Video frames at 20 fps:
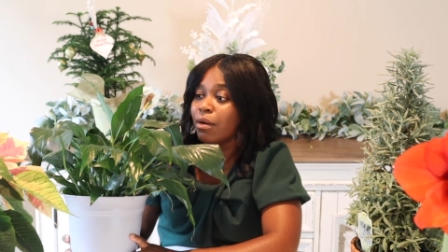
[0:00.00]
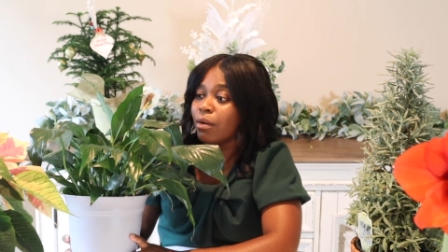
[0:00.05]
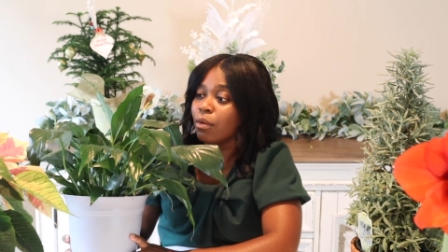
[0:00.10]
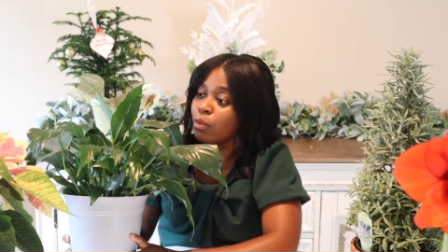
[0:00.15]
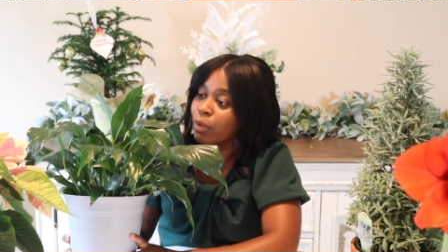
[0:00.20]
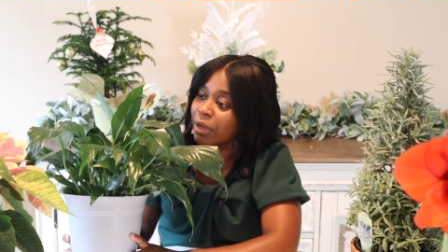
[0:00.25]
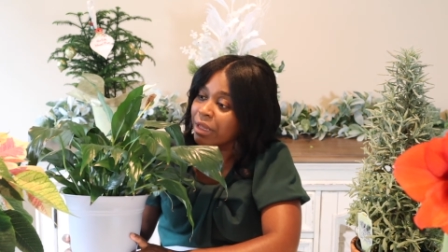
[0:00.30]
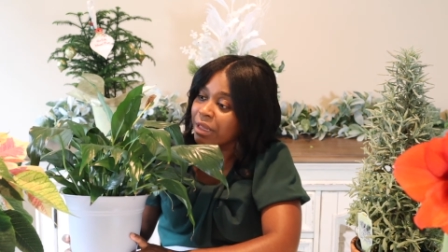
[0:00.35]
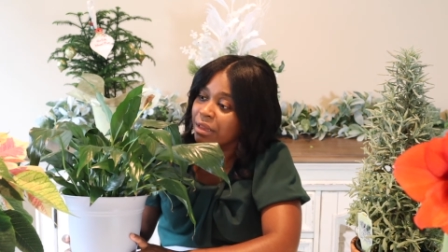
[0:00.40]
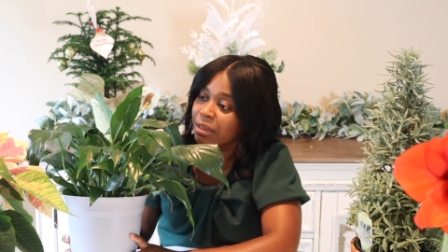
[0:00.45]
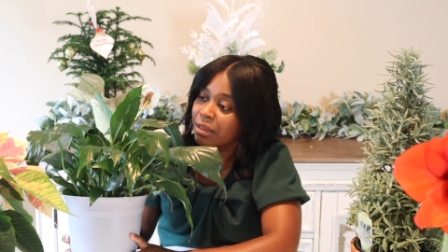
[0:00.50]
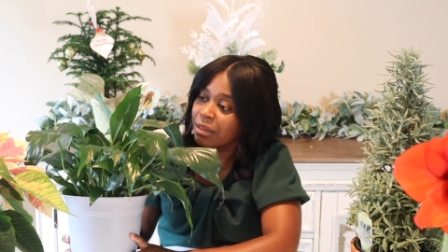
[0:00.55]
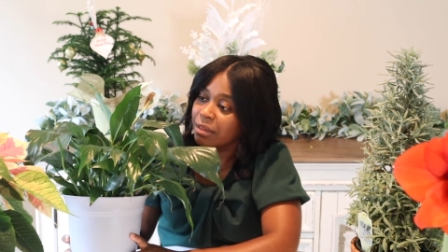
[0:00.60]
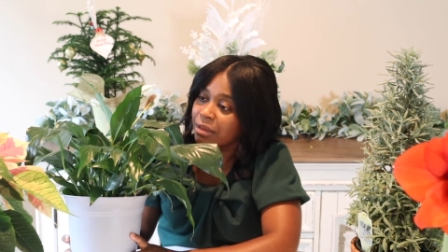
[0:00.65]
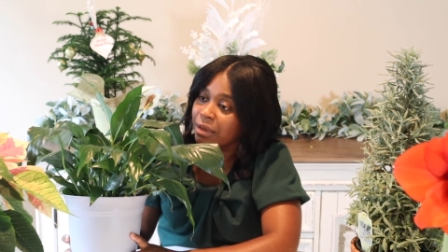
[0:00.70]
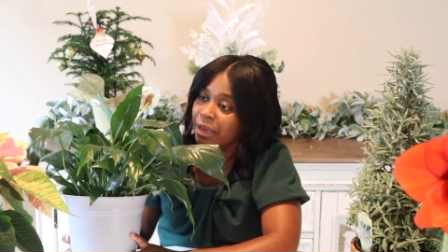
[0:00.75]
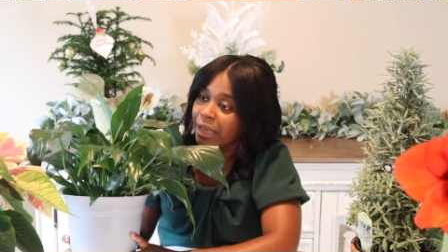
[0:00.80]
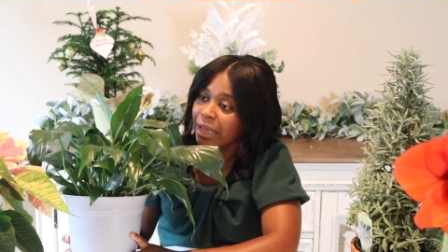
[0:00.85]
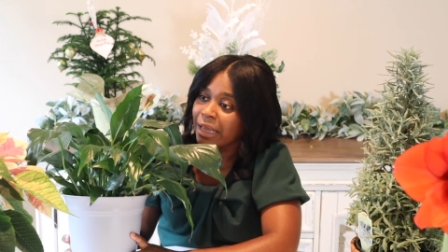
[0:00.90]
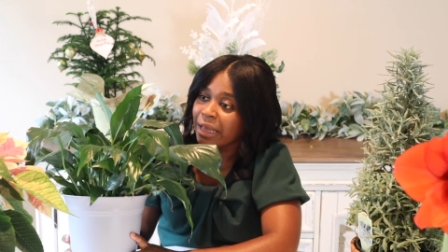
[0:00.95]

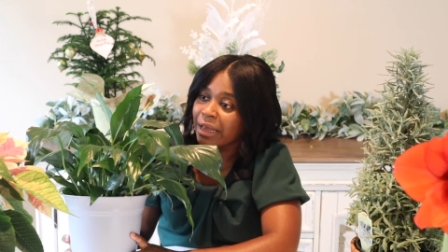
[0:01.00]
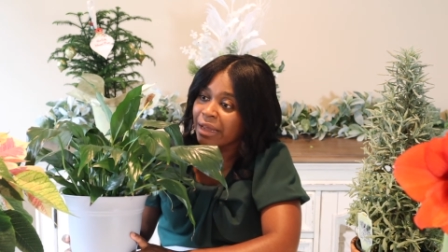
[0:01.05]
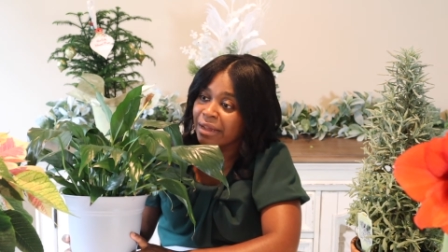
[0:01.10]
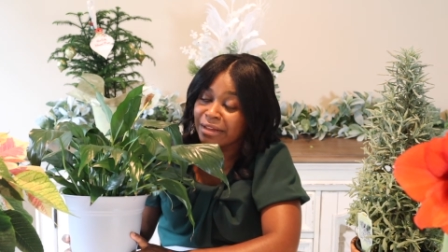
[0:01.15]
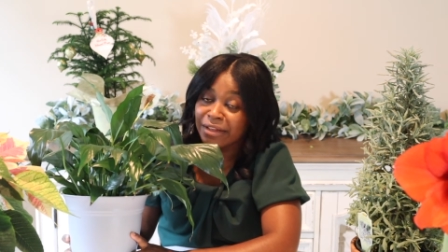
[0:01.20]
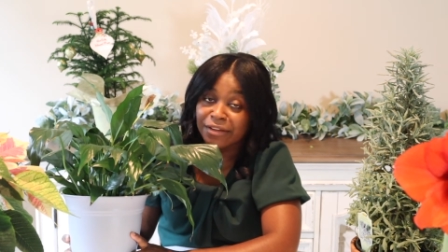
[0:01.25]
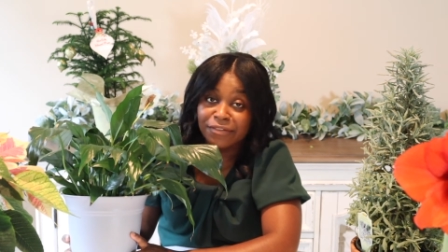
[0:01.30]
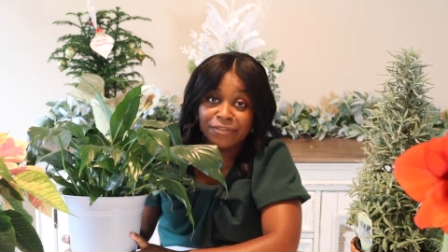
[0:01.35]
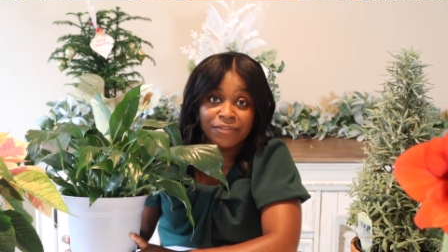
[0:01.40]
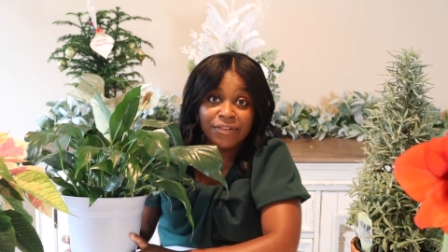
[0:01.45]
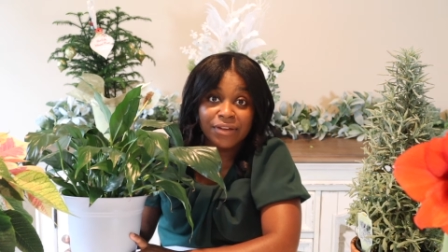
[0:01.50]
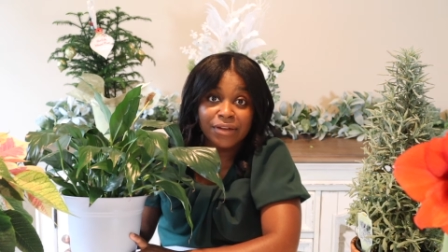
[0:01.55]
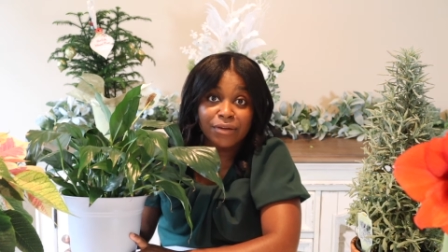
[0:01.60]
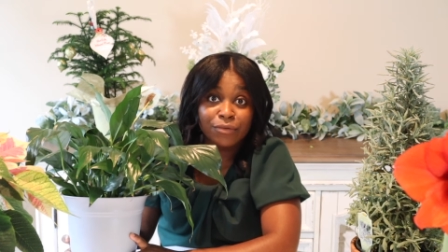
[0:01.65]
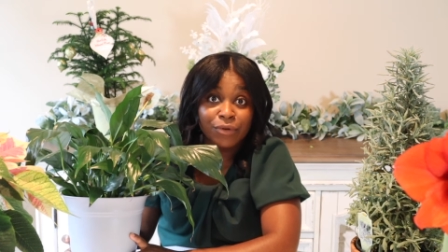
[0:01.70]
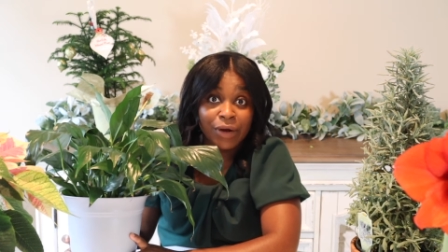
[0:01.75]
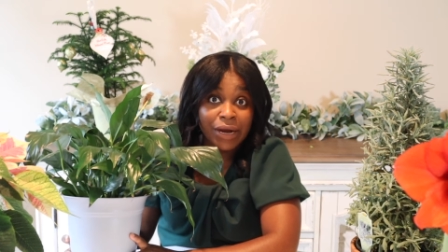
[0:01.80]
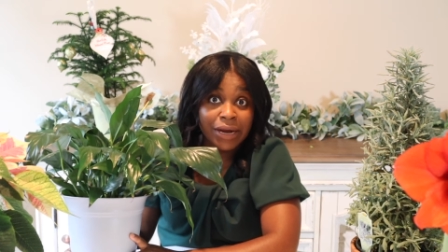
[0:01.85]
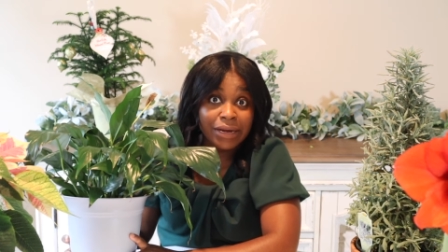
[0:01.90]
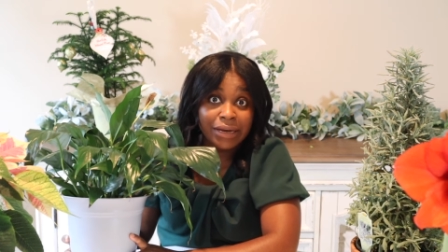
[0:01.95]
with, and they fit
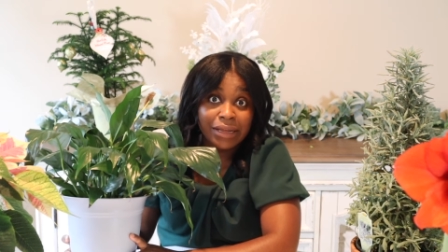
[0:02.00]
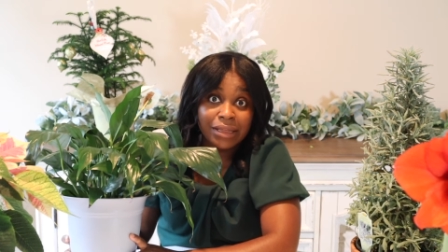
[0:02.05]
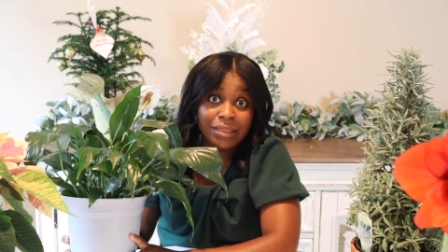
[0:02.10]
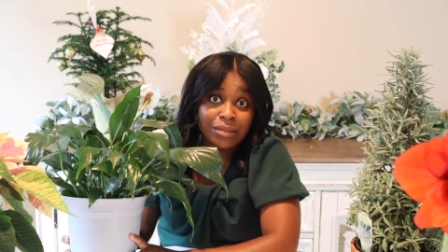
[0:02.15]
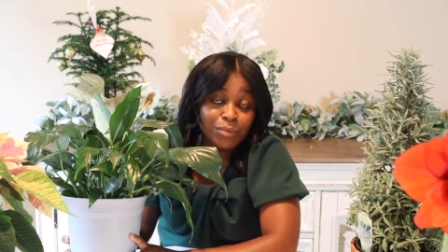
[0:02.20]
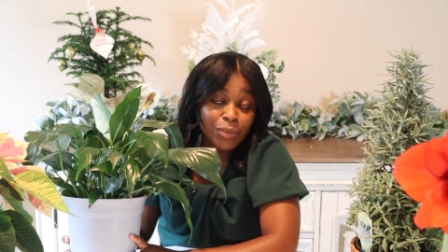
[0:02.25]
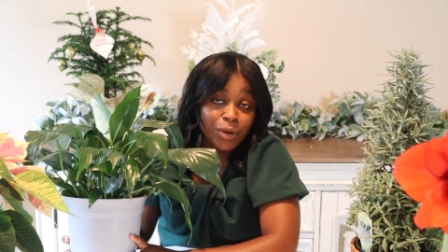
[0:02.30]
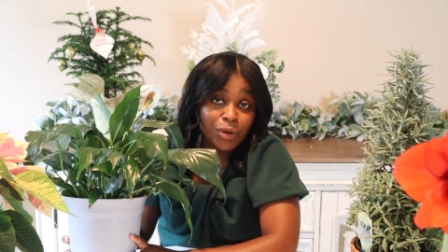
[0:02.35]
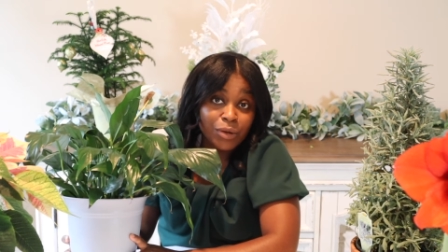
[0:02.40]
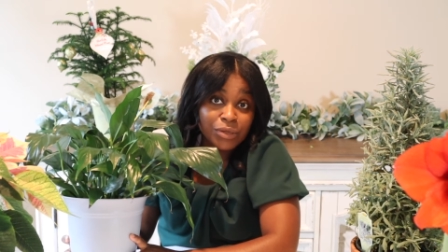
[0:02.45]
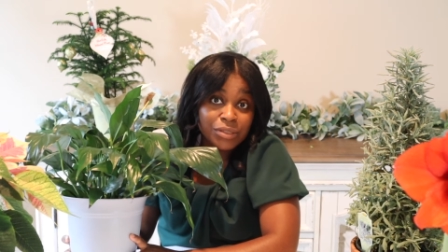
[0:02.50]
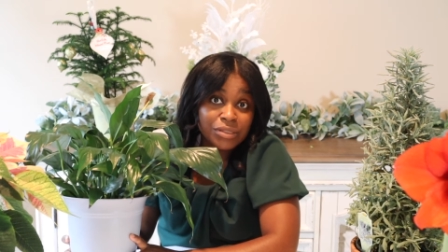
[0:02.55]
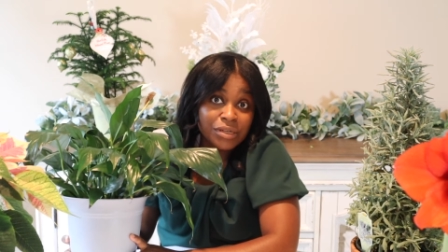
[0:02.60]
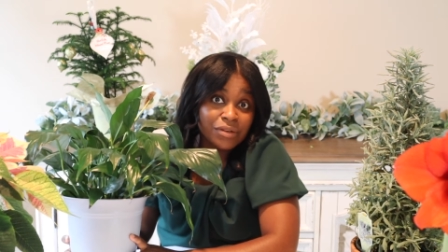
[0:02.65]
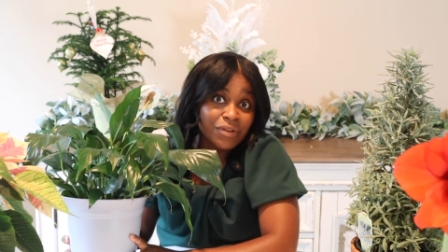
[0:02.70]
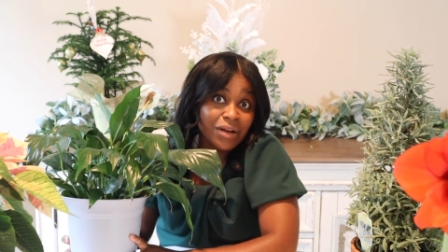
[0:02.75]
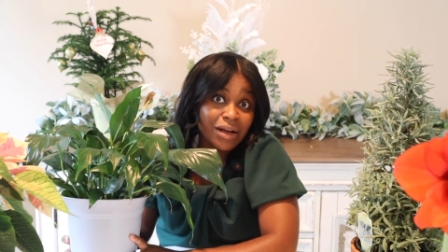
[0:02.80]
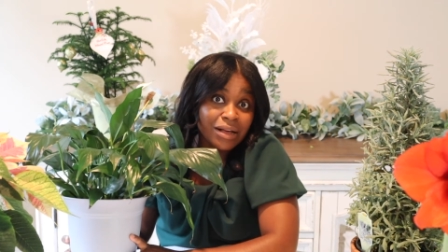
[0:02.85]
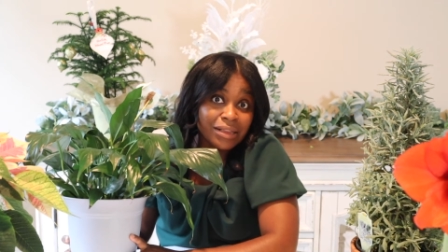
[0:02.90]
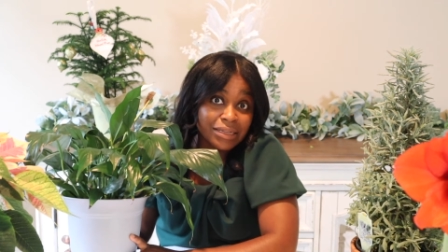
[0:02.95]
right in the molds
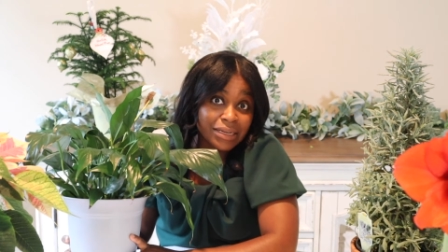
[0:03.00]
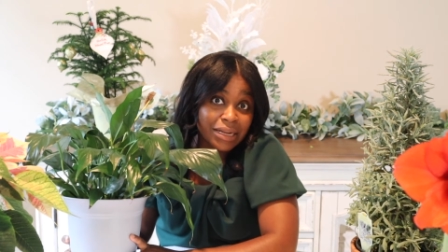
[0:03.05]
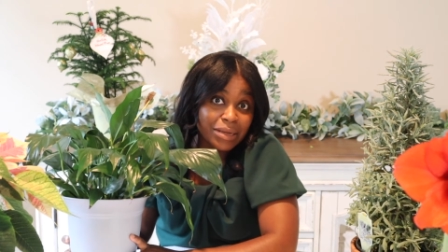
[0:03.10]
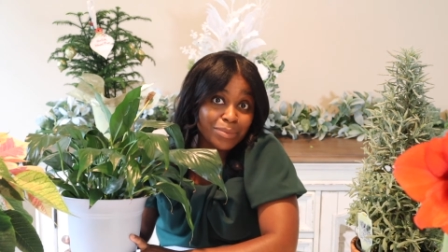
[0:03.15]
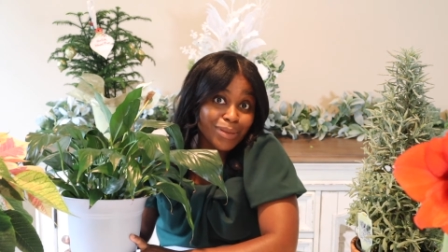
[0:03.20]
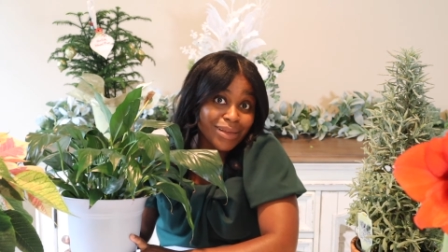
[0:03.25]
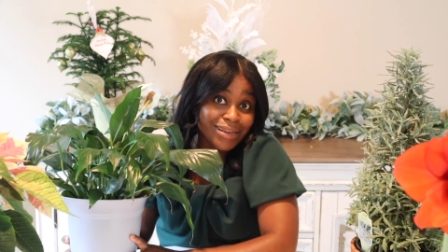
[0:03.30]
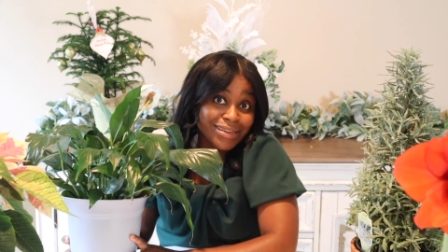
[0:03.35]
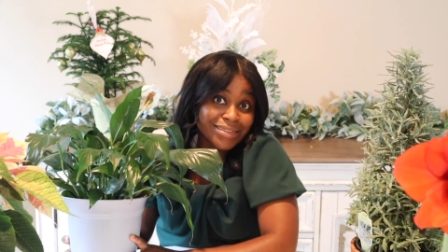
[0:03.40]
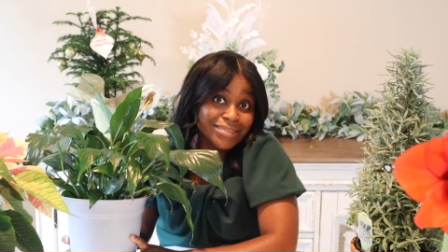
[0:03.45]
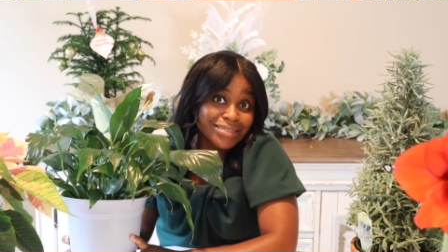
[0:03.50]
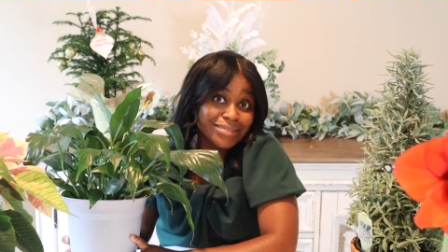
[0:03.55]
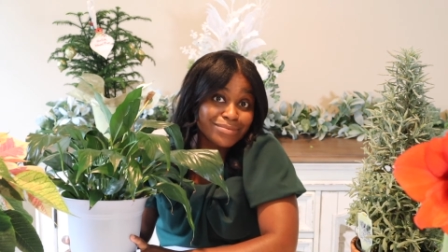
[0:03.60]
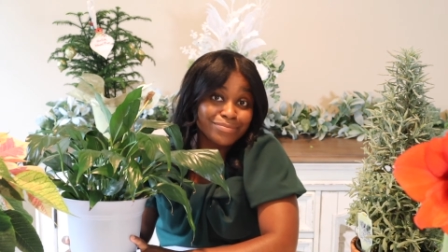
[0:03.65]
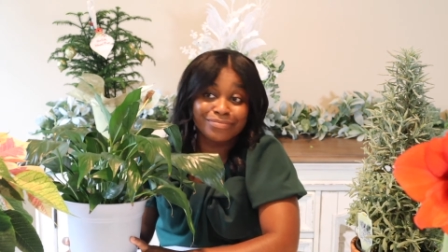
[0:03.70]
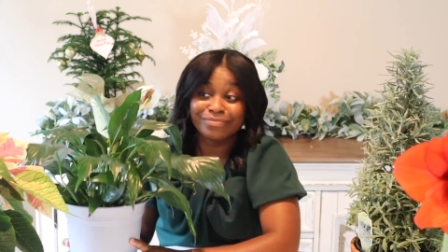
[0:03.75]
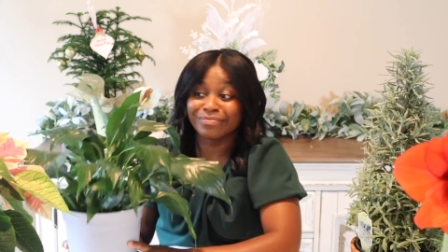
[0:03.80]
of holiday plants.